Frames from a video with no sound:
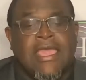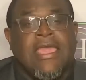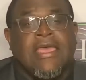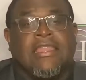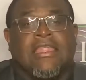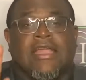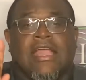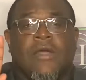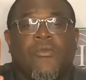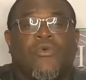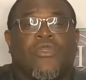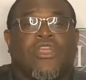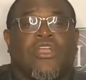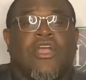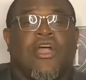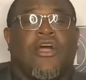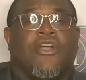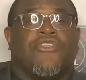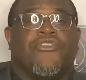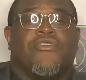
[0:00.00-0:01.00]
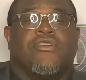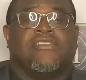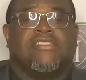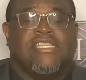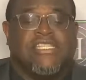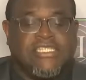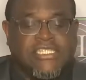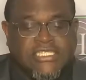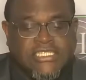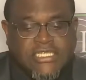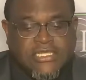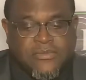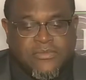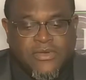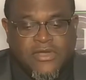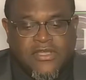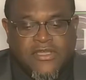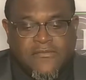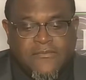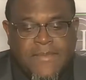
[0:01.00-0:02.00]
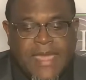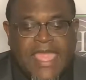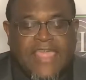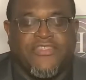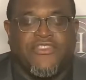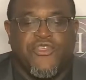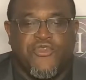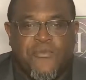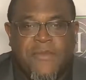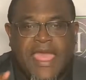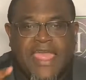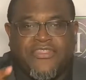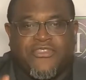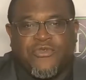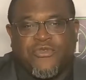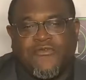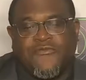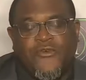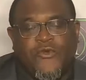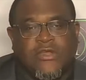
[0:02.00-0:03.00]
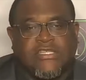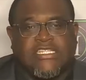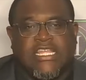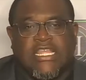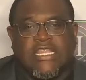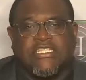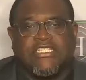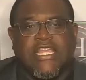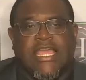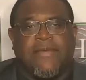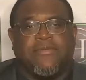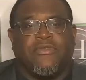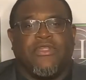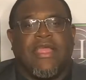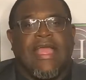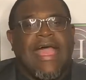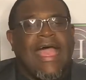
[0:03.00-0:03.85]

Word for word: Look, I want to call your attention to the book of Matthew, Matthew the 14th chapter.